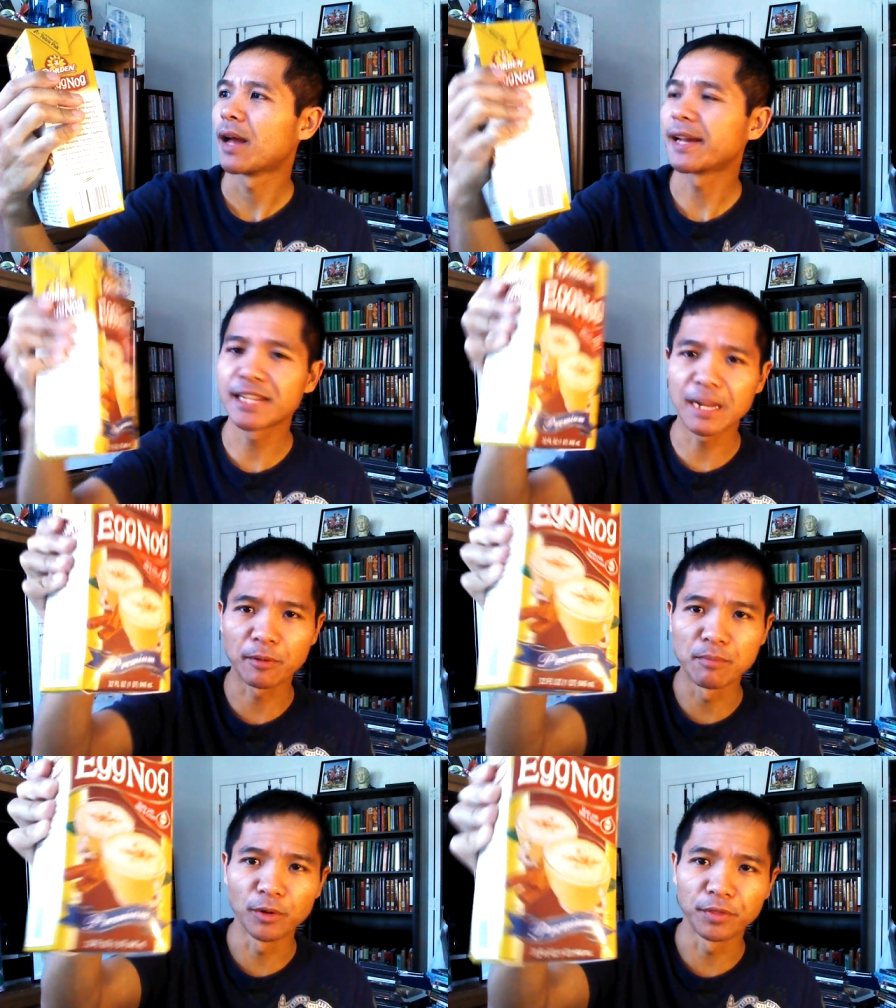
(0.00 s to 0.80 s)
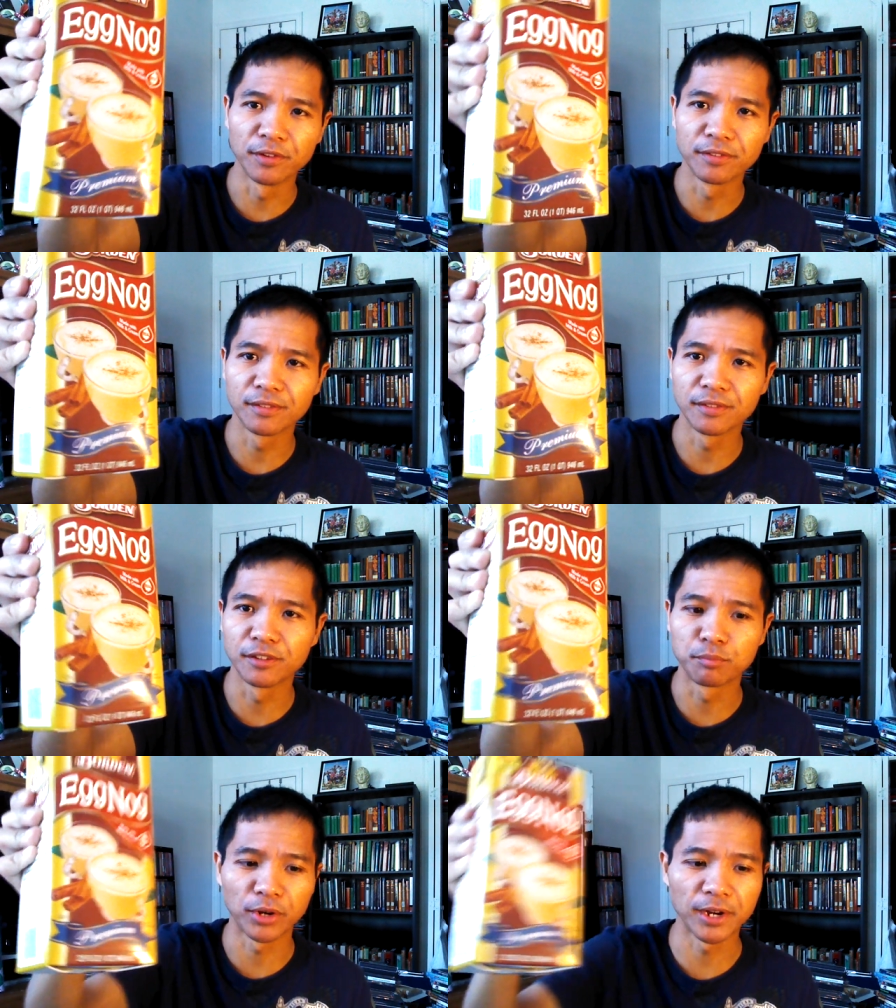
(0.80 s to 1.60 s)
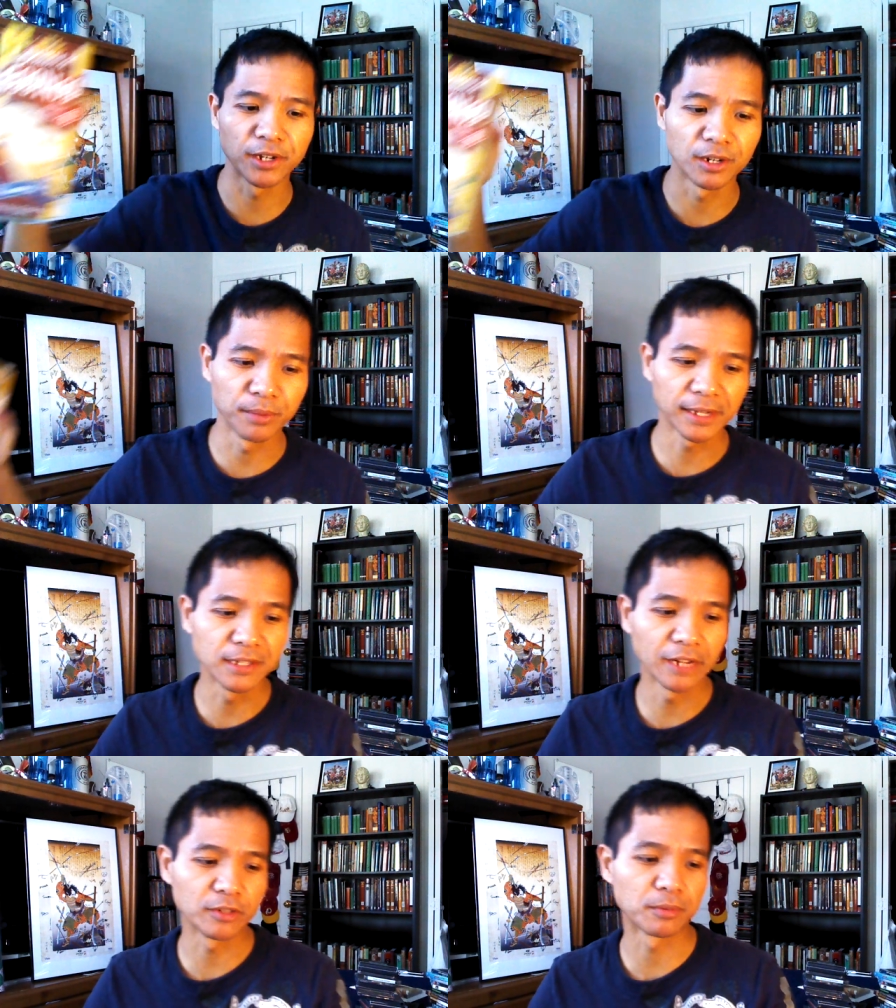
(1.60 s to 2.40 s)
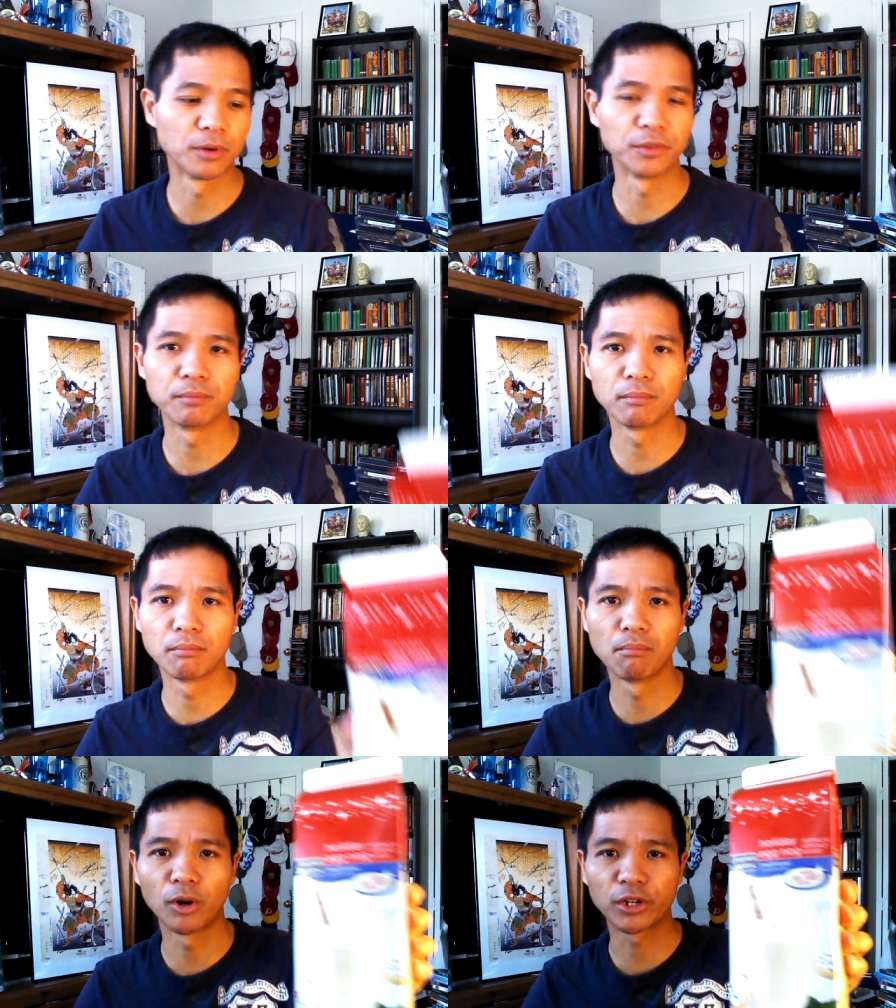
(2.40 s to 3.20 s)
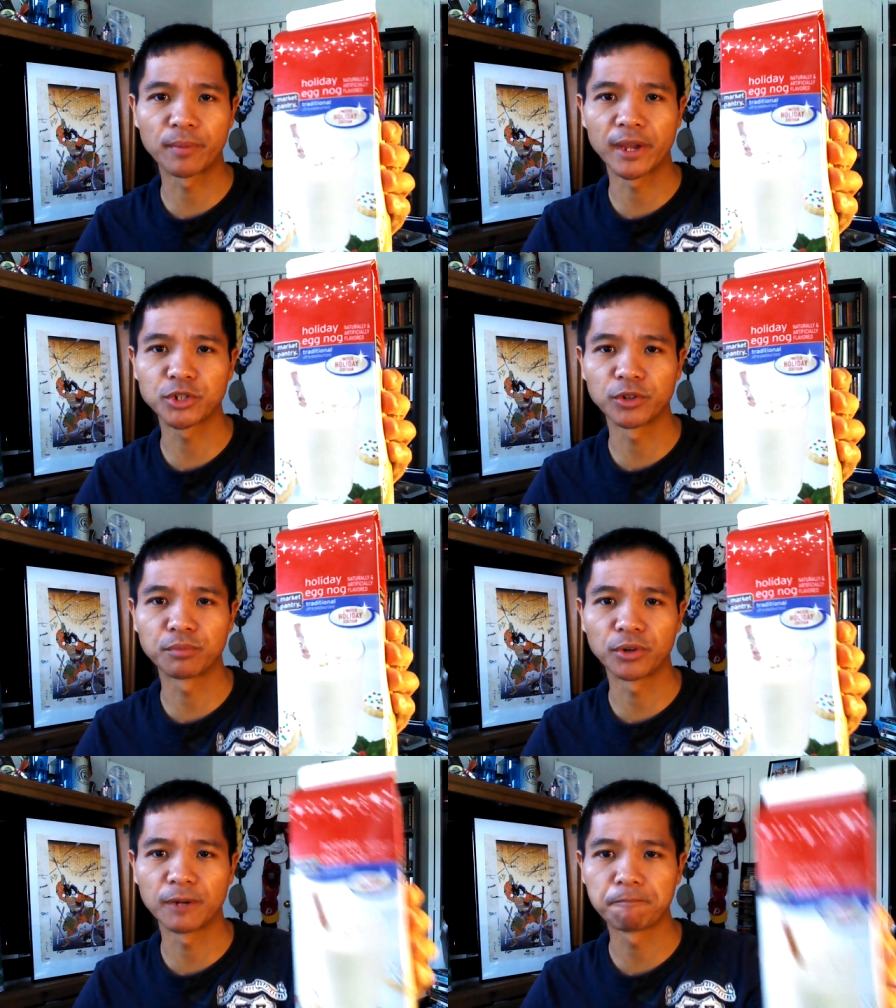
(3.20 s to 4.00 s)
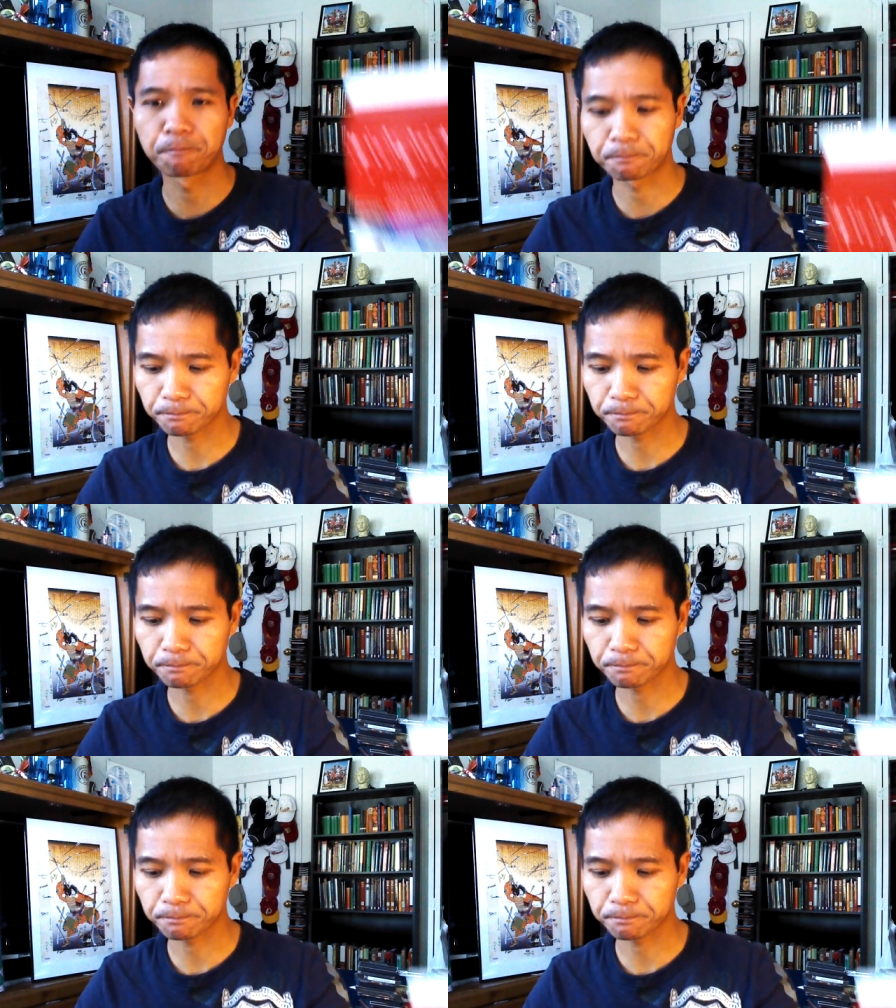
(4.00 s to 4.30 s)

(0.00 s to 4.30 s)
I cannot promote this this brand here, but I can definitely promote Market Pantry's brand.